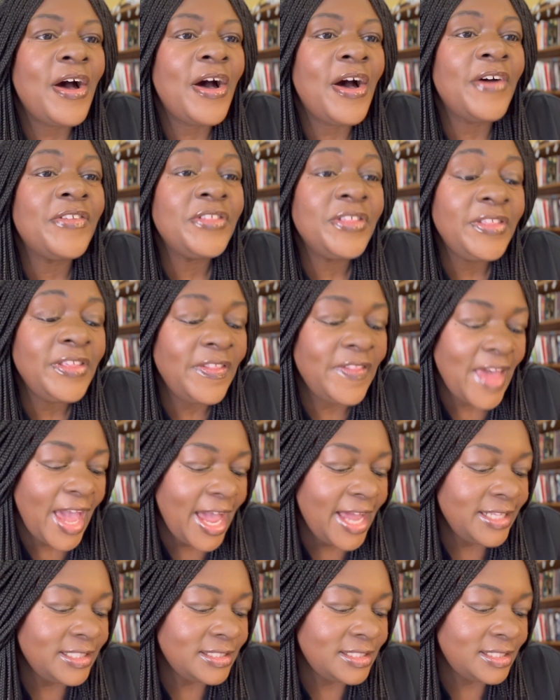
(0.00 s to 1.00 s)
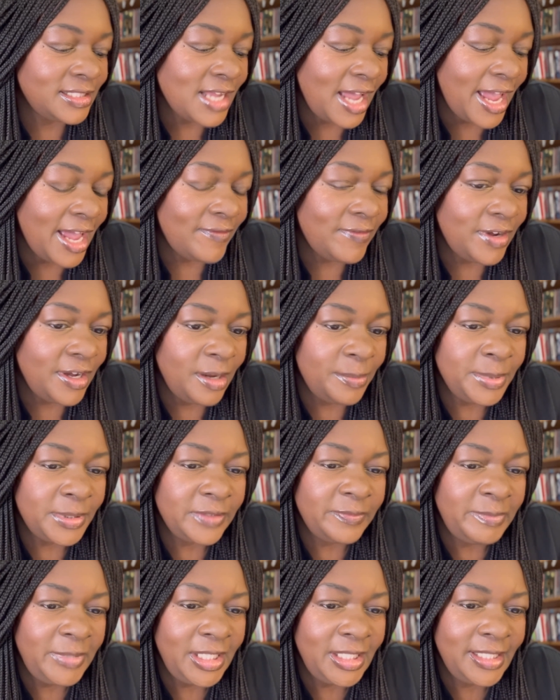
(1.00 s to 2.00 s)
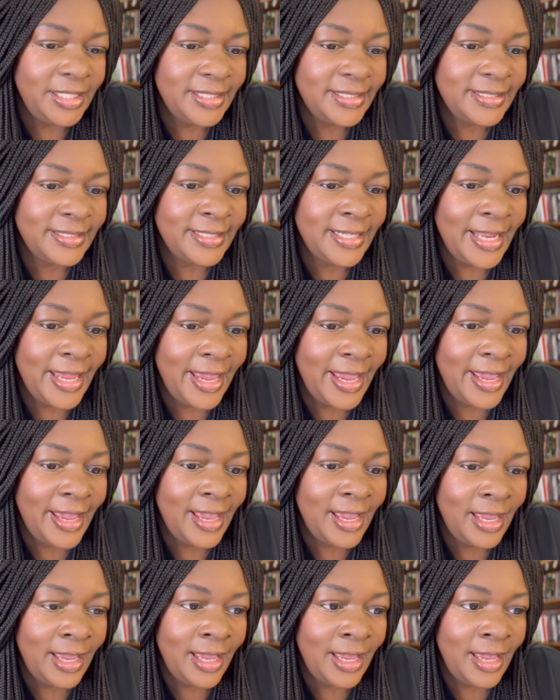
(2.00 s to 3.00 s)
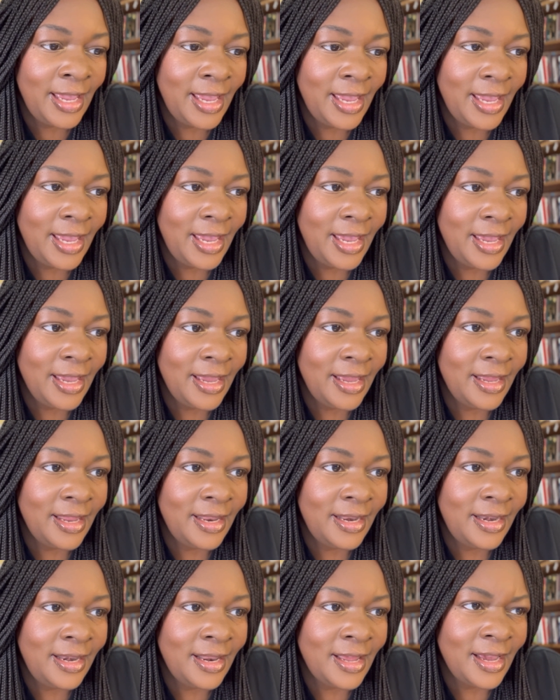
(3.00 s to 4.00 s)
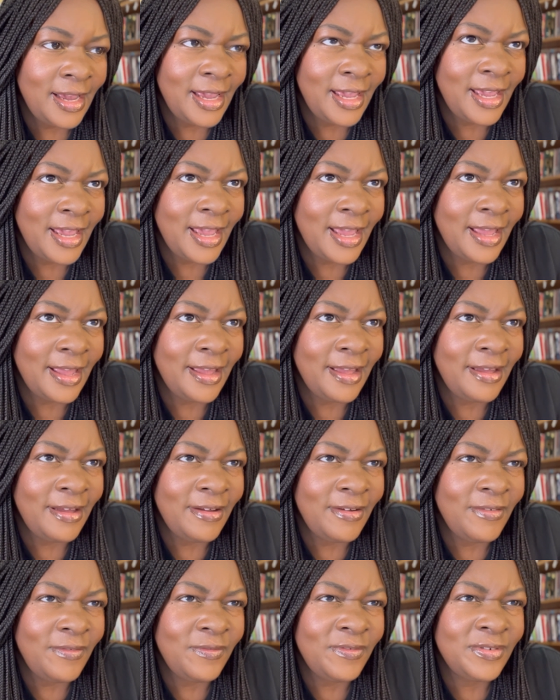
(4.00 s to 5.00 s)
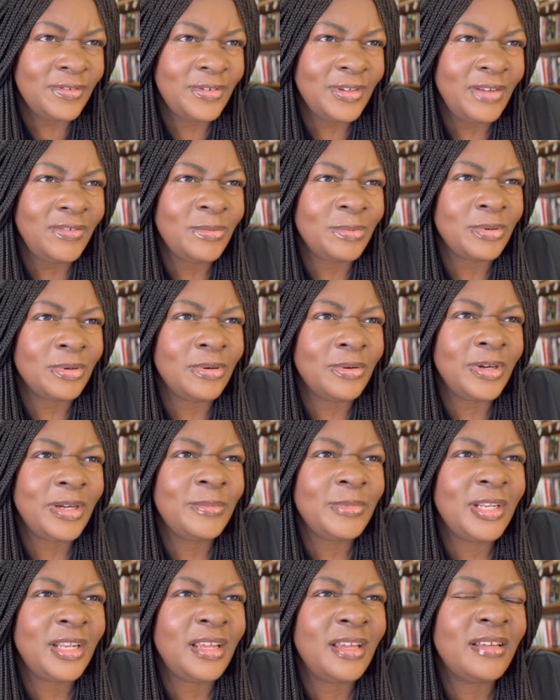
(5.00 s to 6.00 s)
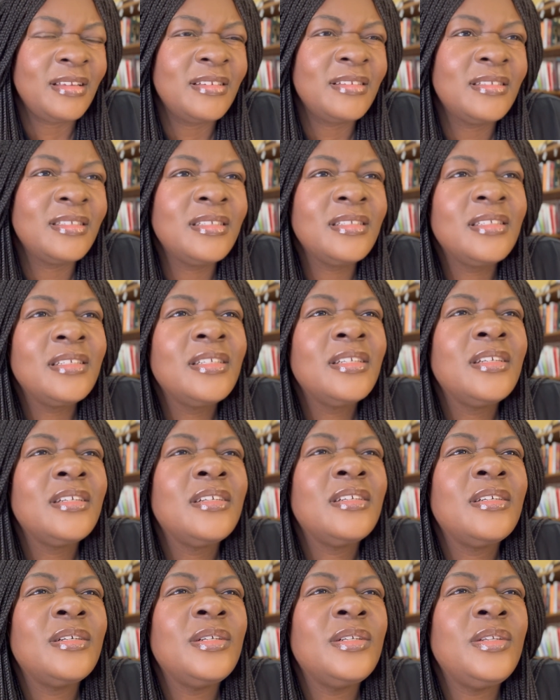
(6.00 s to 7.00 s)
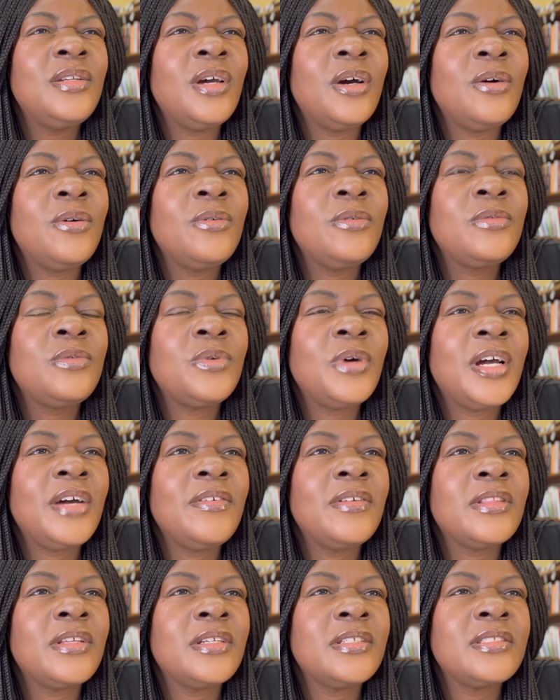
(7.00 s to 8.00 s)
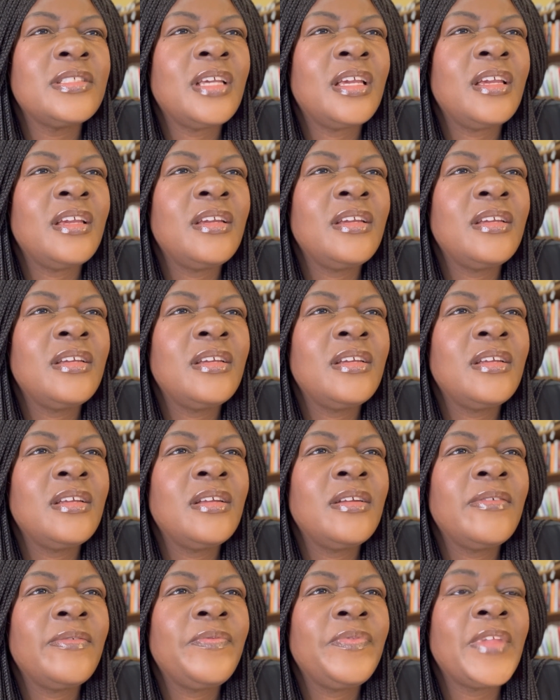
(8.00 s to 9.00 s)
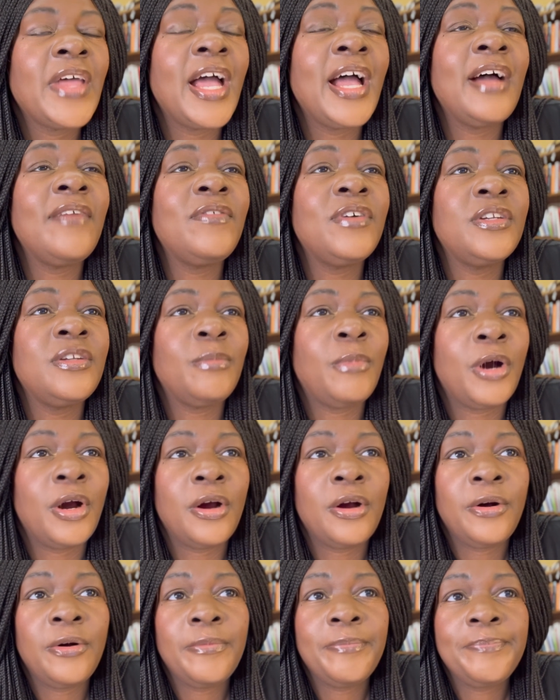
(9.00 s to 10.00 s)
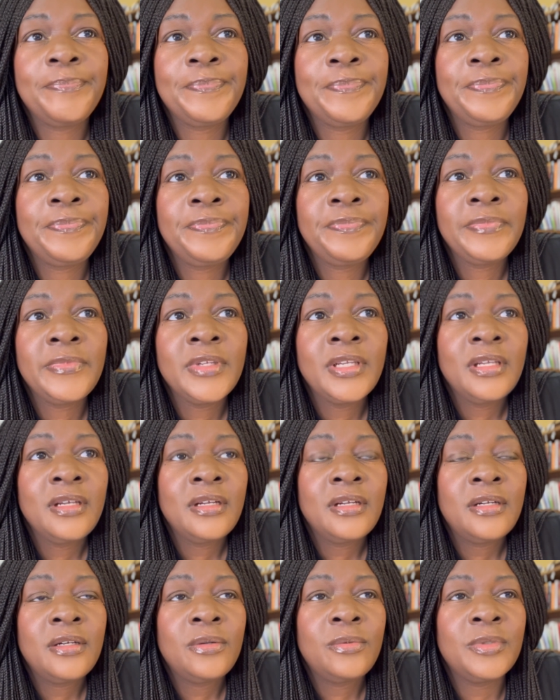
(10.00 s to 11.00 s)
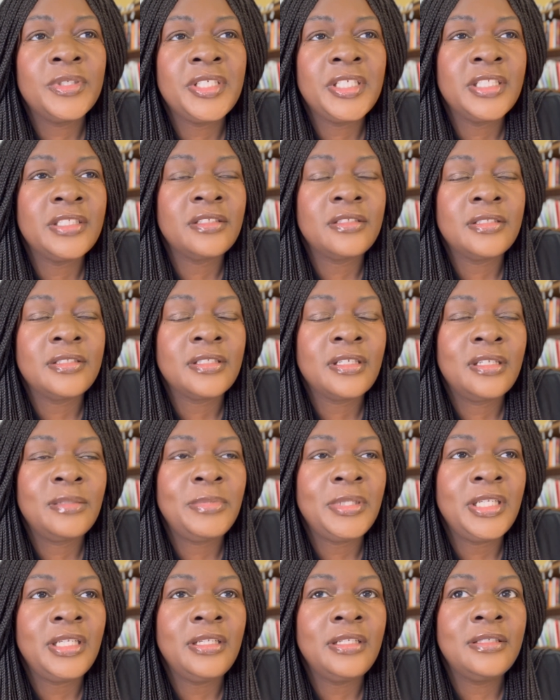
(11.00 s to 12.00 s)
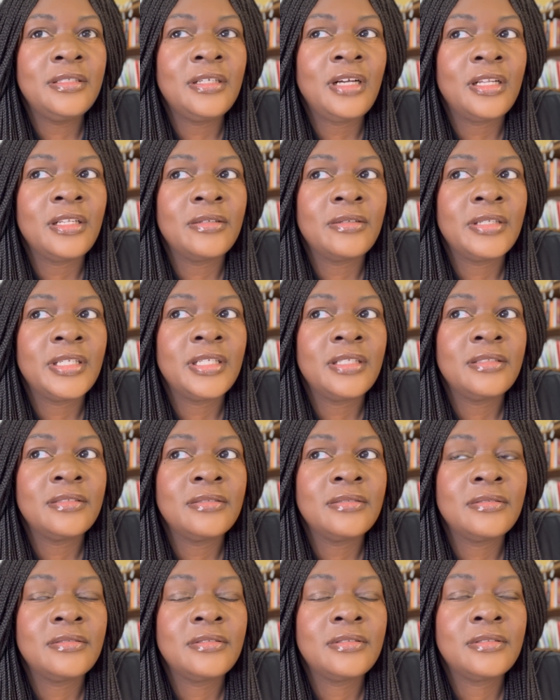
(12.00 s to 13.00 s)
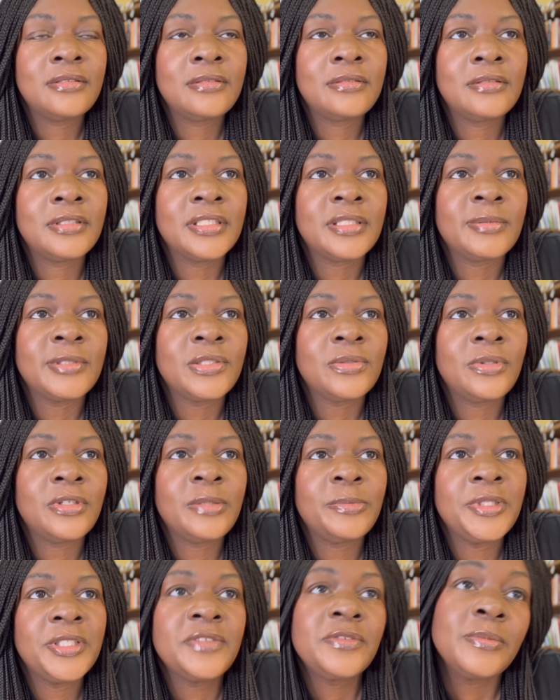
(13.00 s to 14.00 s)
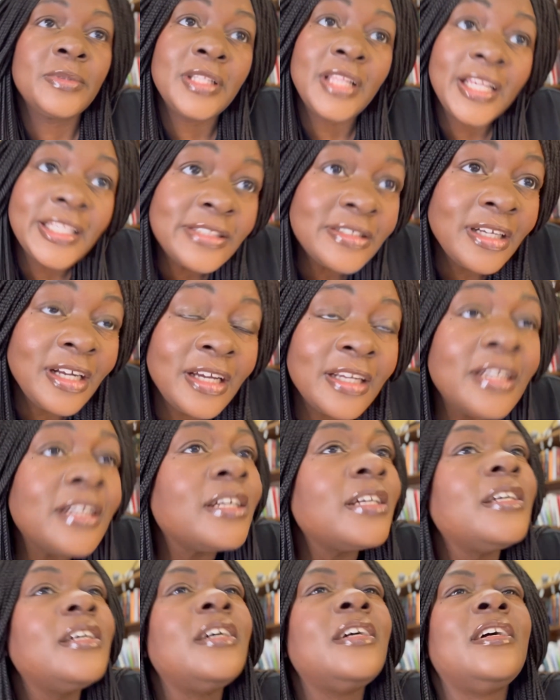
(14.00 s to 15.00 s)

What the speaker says: Other than that, I have a couple of meetings today, and do I have a program today? No. Do I have one Thursday? I have one tomorrow, where kids are just going to be coloring Christmas ornaments from the laser cutter,